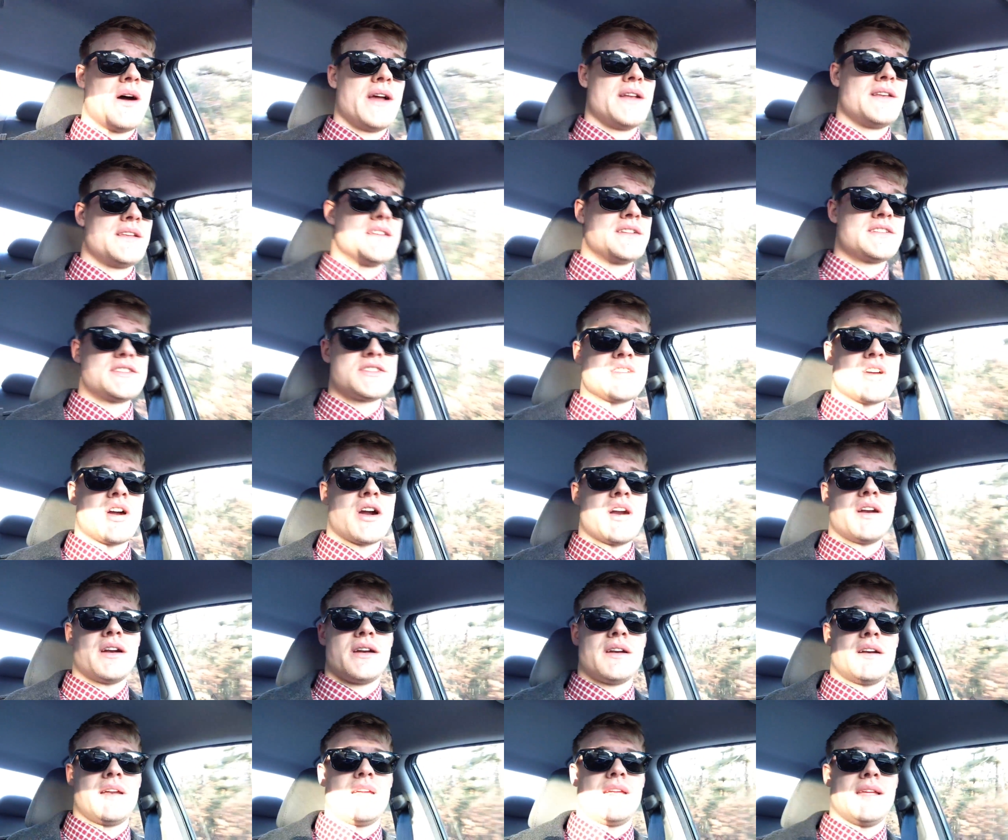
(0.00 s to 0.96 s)
I did
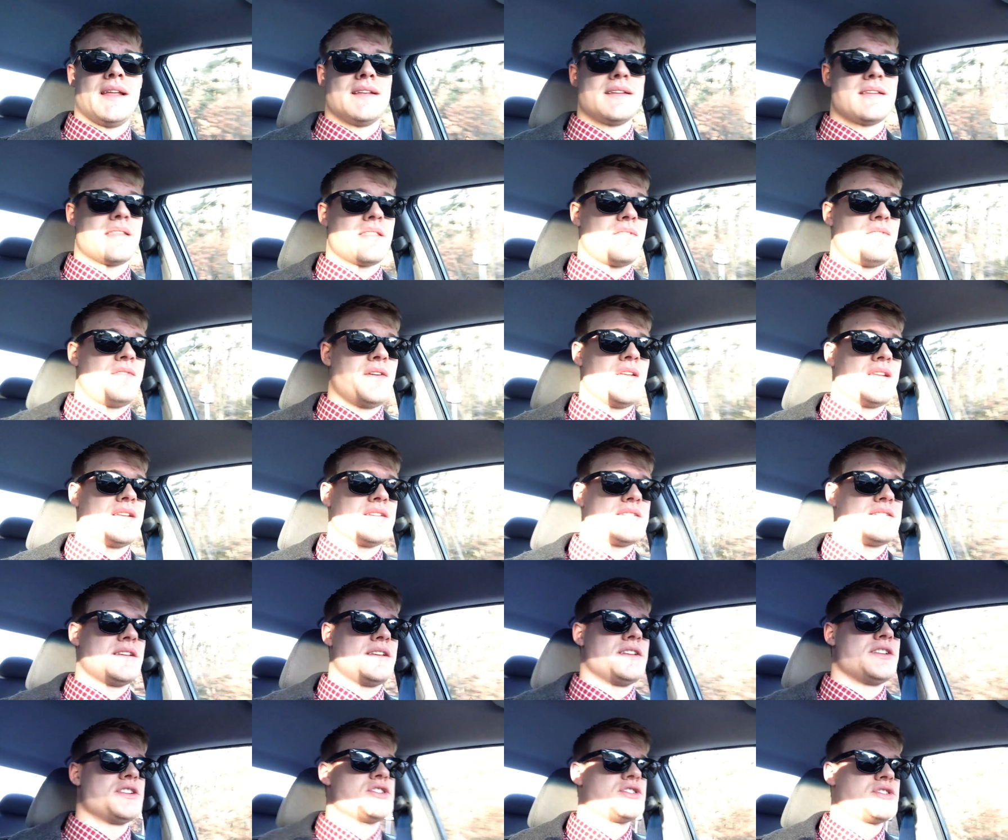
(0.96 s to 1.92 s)
start into the
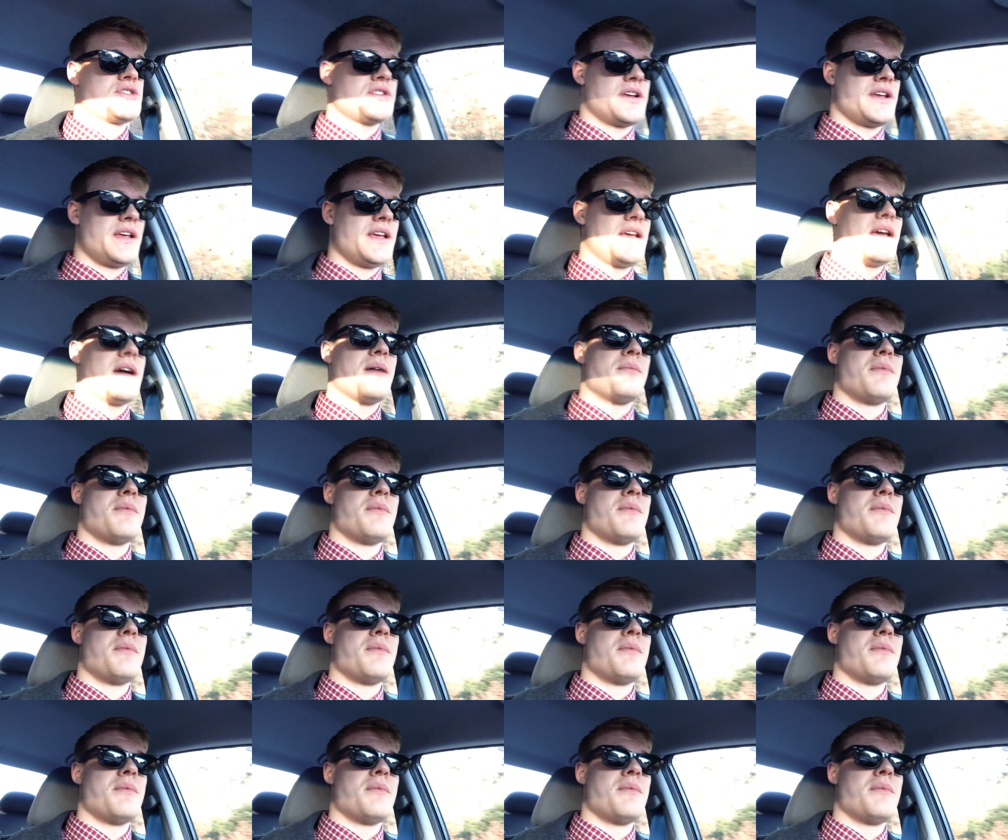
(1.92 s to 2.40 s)
fitness industry